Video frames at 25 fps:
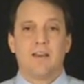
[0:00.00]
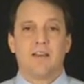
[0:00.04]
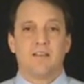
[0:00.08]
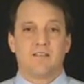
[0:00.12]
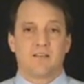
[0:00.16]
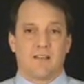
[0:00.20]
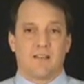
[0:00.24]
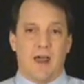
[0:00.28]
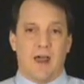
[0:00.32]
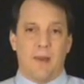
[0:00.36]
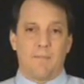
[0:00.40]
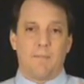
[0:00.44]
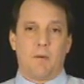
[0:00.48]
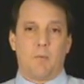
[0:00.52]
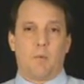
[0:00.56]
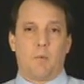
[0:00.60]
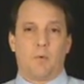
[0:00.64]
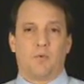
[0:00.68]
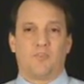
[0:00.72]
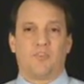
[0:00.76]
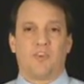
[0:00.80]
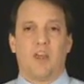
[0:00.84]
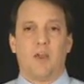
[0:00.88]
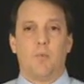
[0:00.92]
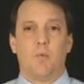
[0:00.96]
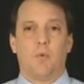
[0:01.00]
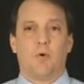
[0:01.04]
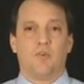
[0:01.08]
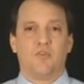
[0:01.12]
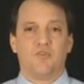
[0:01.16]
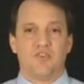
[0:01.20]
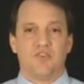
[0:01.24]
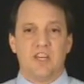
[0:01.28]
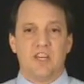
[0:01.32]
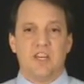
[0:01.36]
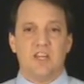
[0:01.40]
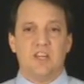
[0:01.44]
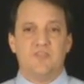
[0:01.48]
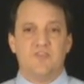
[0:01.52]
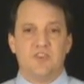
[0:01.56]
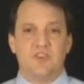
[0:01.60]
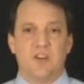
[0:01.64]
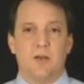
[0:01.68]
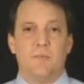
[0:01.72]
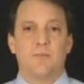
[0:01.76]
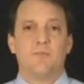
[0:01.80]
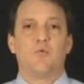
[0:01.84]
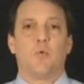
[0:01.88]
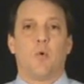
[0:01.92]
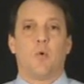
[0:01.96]
Because a lot of people will say, well, gee,
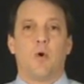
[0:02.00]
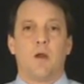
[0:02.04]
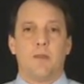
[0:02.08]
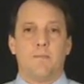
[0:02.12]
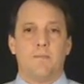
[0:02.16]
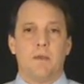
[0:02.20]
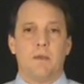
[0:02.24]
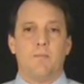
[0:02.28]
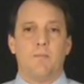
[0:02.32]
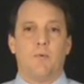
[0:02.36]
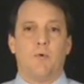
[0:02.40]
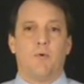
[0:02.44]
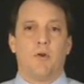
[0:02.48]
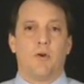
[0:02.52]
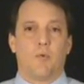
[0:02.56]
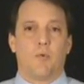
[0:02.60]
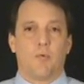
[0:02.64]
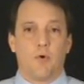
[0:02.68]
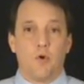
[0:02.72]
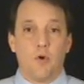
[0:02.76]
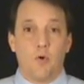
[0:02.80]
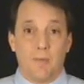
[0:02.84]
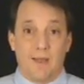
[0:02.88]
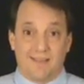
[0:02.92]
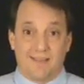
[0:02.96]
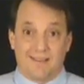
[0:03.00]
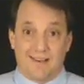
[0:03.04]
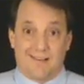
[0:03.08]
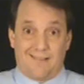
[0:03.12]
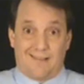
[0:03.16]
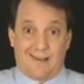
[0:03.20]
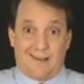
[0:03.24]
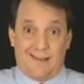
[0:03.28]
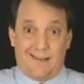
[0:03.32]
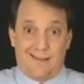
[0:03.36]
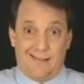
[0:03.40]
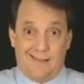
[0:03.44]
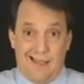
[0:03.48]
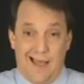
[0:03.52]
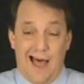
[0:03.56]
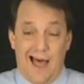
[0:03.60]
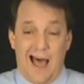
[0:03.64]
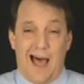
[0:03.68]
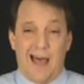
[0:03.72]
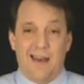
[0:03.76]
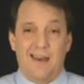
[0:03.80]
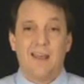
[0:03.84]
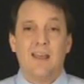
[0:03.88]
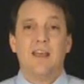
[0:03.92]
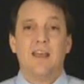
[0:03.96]
Jim, 20 people in a room, that sounds like a
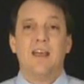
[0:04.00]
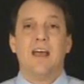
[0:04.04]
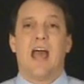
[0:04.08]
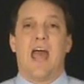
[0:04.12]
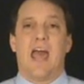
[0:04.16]
lot.